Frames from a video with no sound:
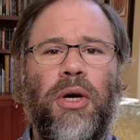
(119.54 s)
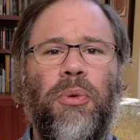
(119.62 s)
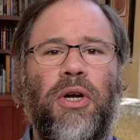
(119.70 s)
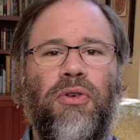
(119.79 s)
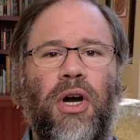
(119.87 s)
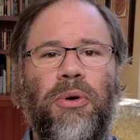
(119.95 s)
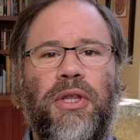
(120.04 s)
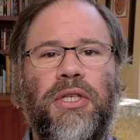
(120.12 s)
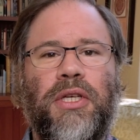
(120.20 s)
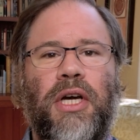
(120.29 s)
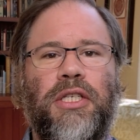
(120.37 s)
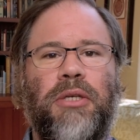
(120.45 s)
that we grow with
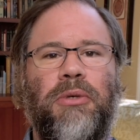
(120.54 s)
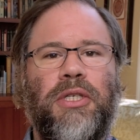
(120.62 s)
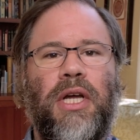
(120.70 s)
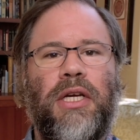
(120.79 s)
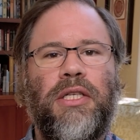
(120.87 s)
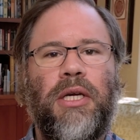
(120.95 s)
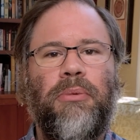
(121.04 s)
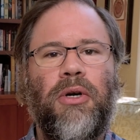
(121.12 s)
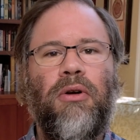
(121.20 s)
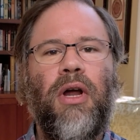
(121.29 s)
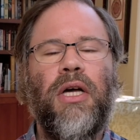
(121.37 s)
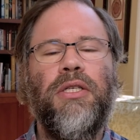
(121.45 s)
these customers as they
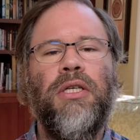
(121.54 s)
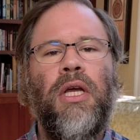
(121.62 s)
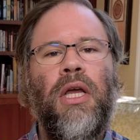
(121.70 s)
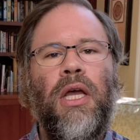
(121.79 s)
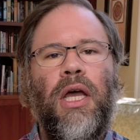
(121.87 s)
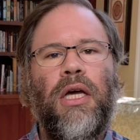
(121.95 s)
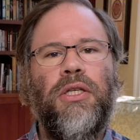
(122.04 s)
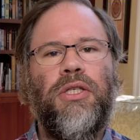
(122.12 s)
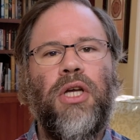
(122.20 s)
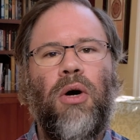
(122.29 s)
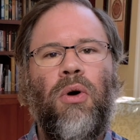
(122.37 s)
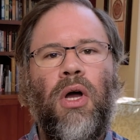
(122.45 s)
progress. And
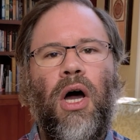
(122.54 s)
so